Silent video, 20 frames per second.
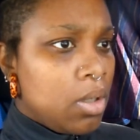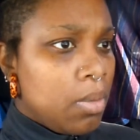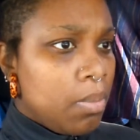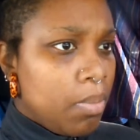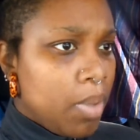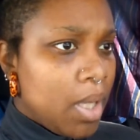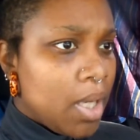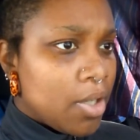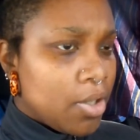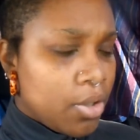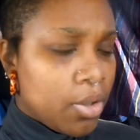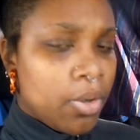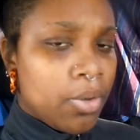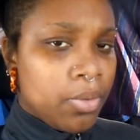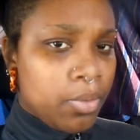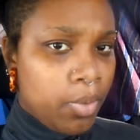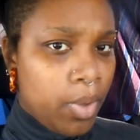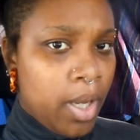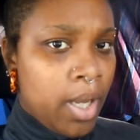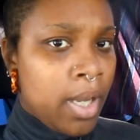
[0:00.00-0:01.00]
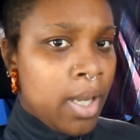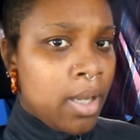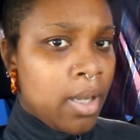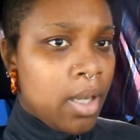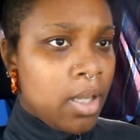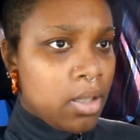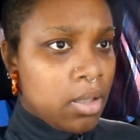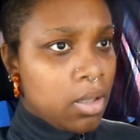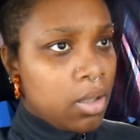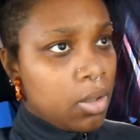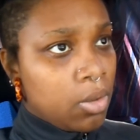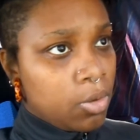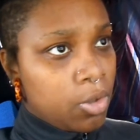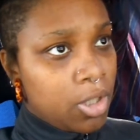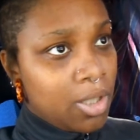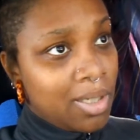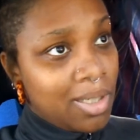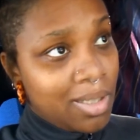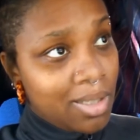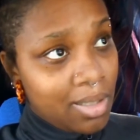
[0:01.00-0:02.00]
be a certain way, and so
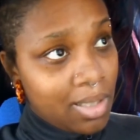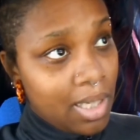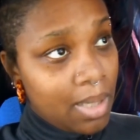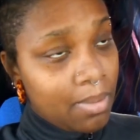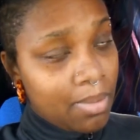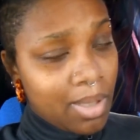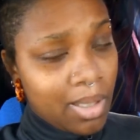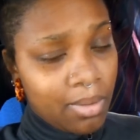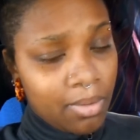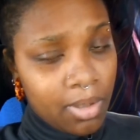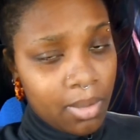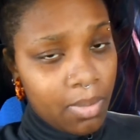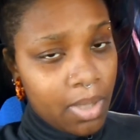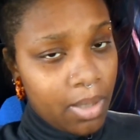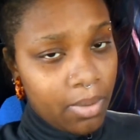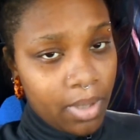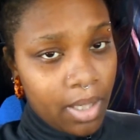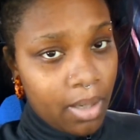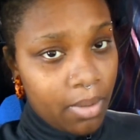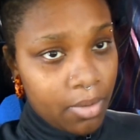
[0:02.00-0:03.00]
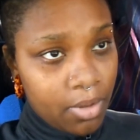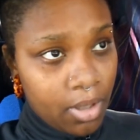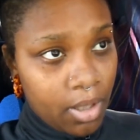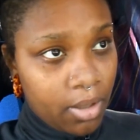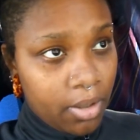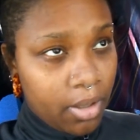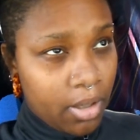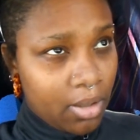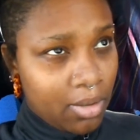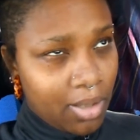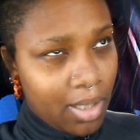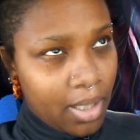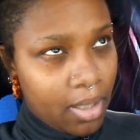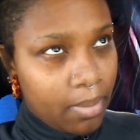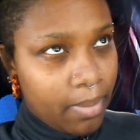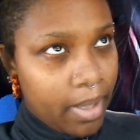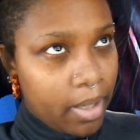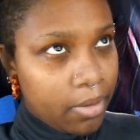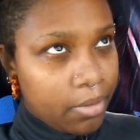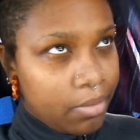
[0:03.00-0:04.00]
she did the same thing with me when I was younger,
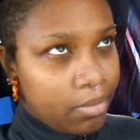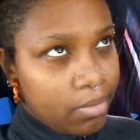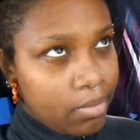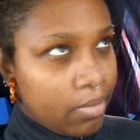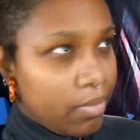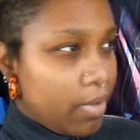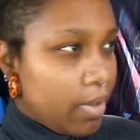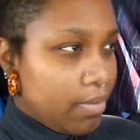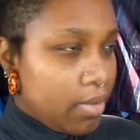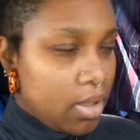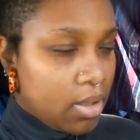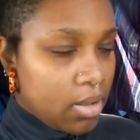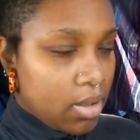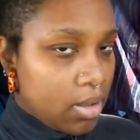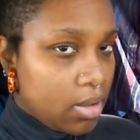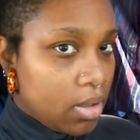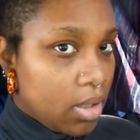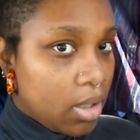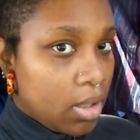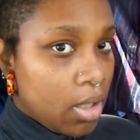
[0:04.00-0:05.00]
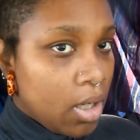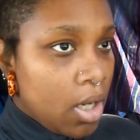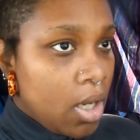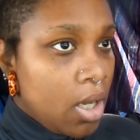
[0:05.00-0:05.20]
about 15, 16,